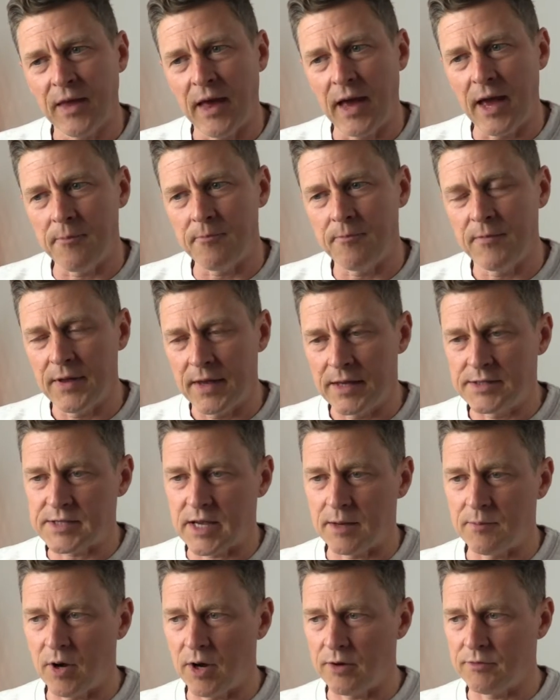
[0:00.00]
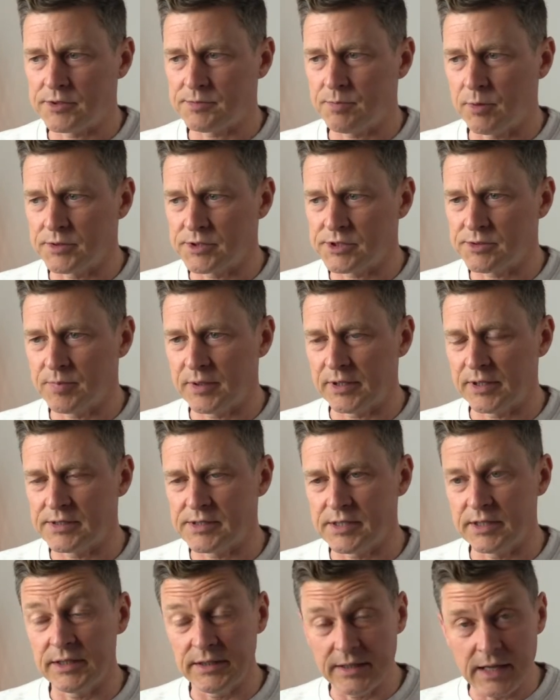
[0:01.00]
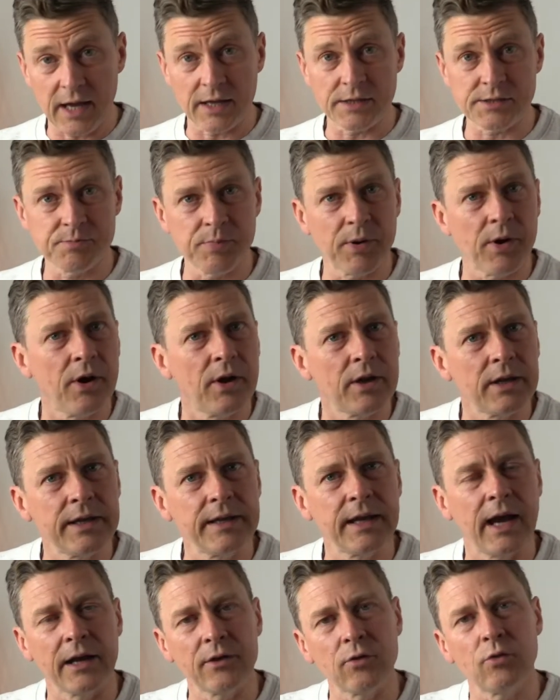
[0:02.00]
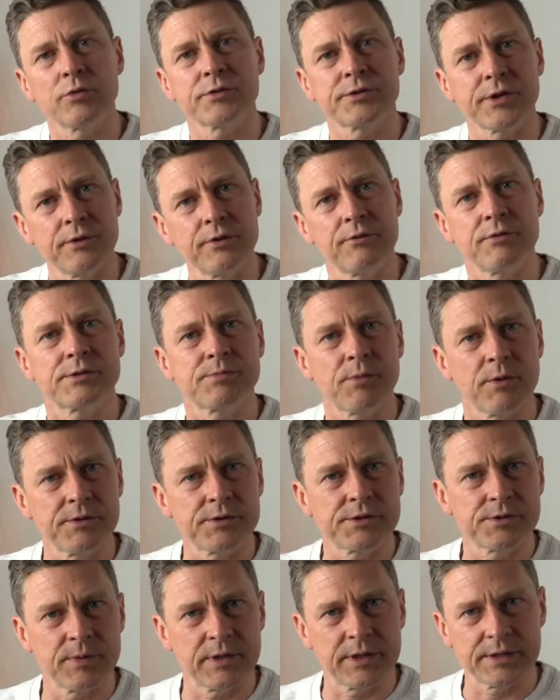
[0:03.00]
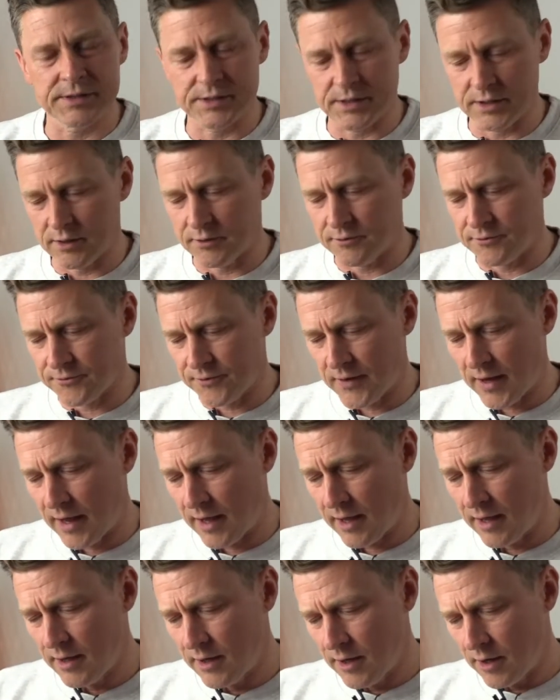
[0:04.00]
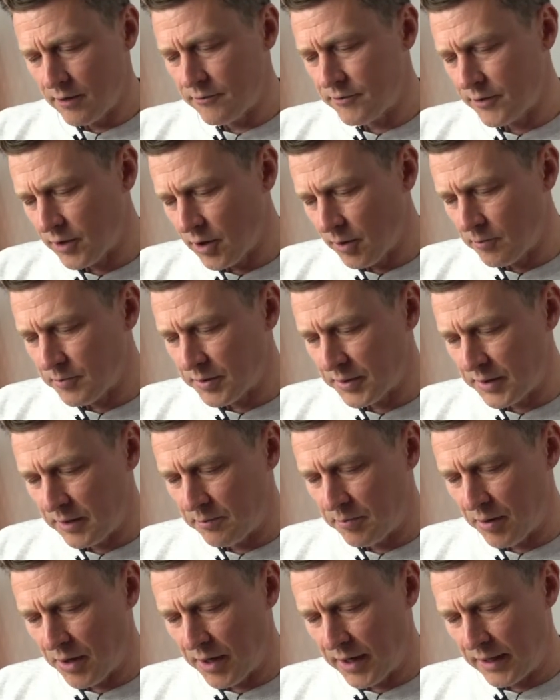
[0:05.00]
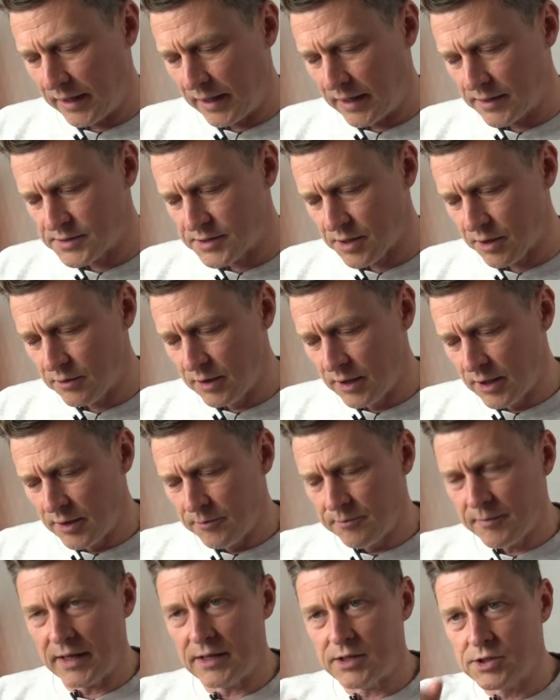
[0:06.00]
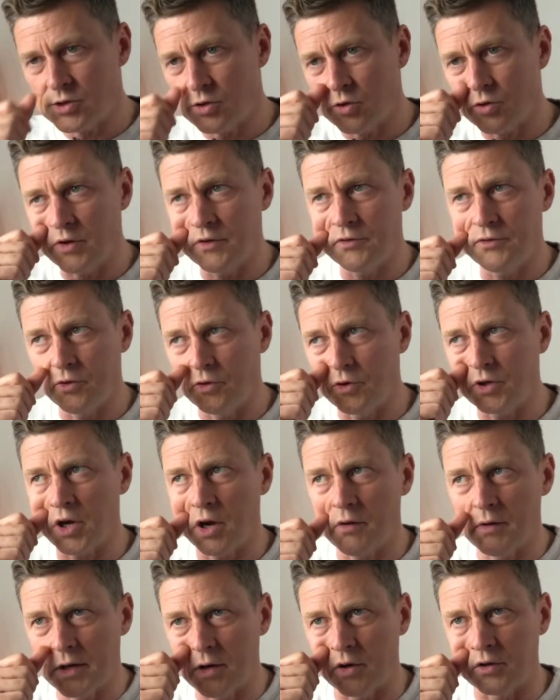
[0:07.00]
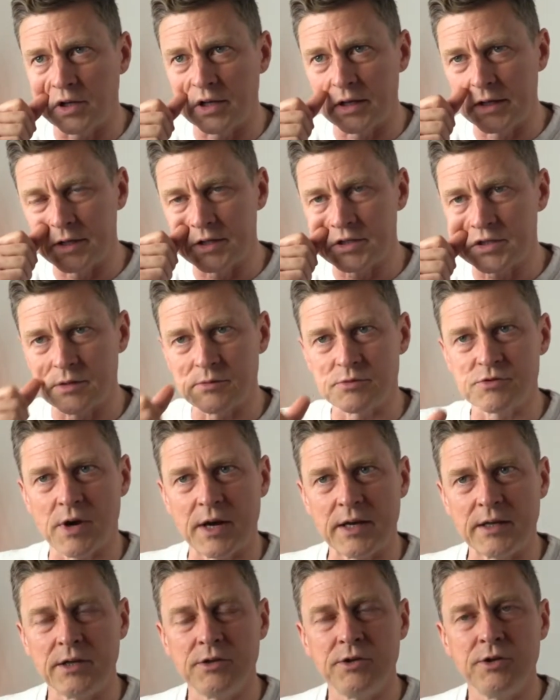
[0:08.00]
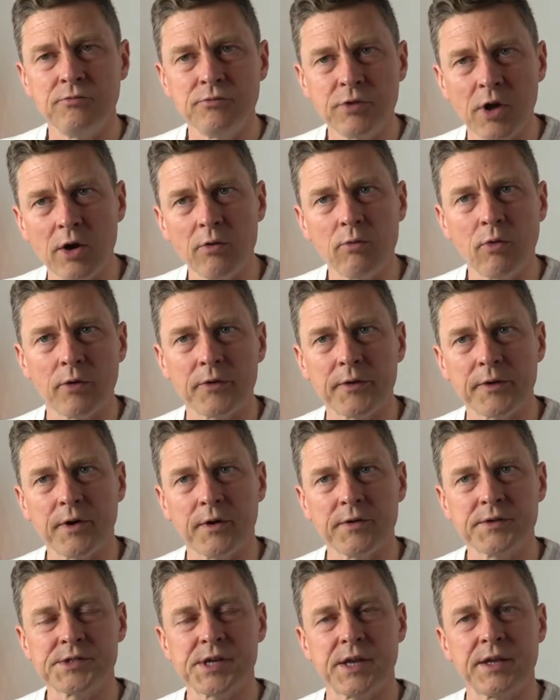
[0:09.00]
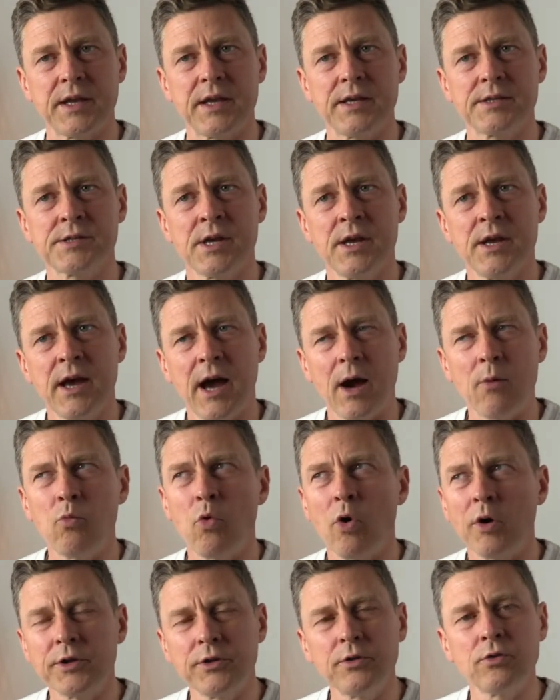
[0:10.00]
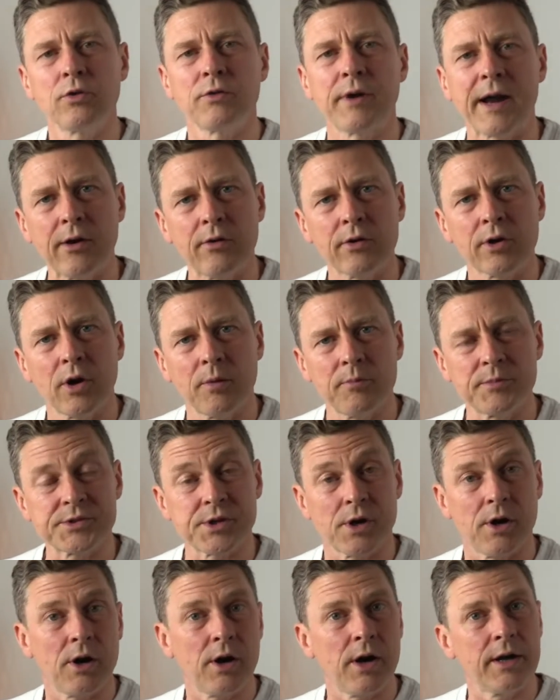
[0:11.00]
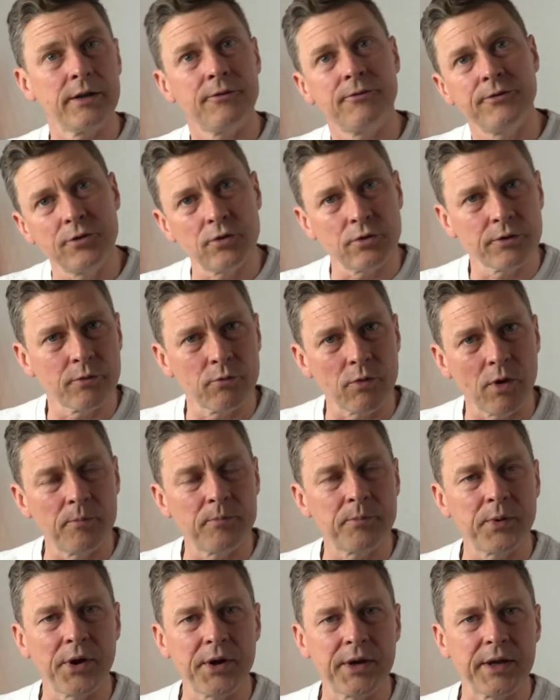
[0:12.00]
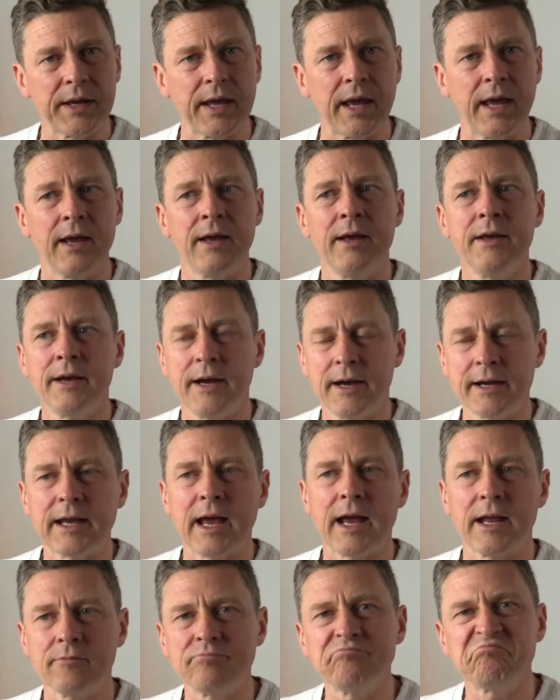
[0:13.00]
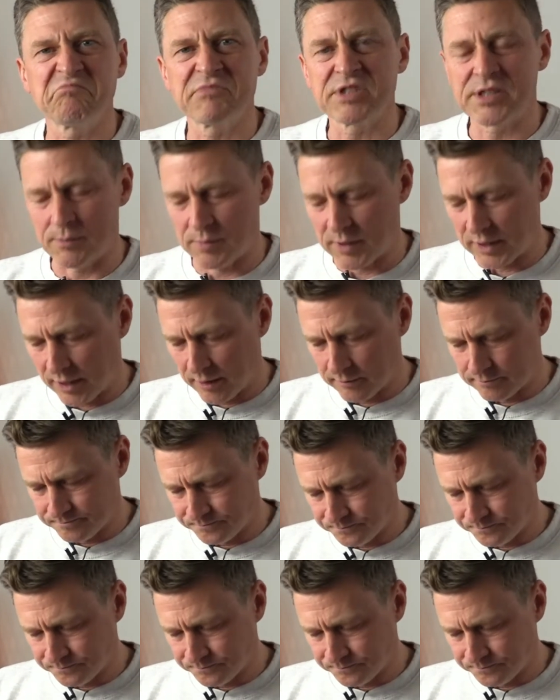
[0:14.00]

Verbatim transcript: Um, is that my responsibility? Yes, partly, and also the responsibility of, uh, of the company buying it. So make sure if you're going on a leadership training, you know what the content is and what your outcomes are. And if you're the one buying it, again, similar.